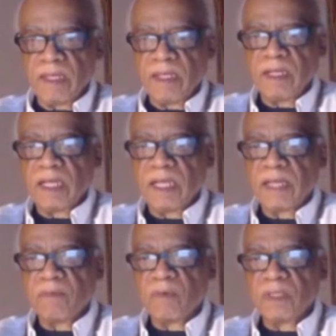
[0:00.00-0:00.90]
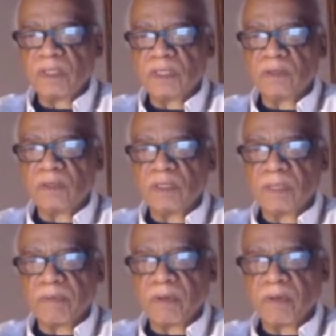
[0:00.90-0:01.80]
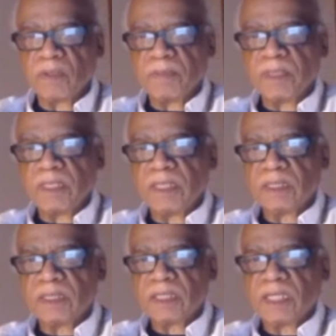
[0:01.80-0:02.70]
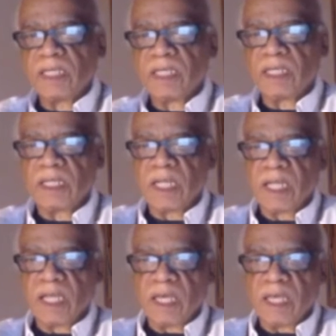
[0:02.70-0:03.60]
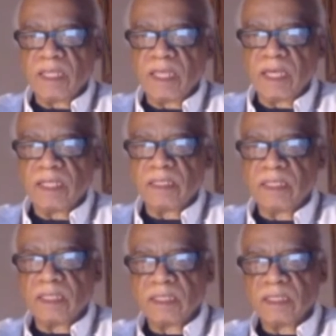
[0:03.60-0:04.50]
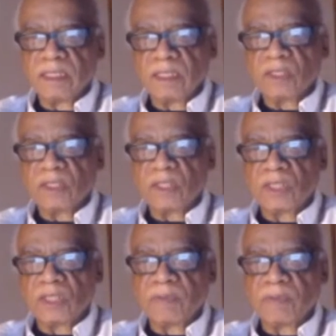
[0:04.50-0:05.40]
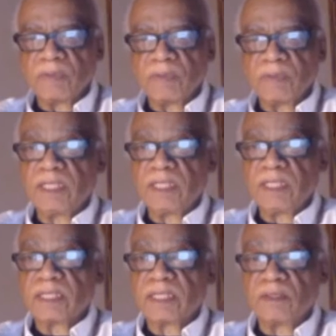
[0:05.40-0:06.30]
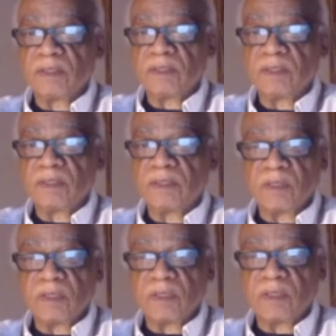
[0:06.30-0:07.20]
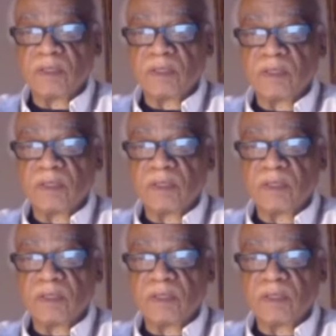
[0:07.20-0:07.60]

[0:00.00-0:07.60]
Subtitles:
And I had one student approach me and say that she would really like to take the course,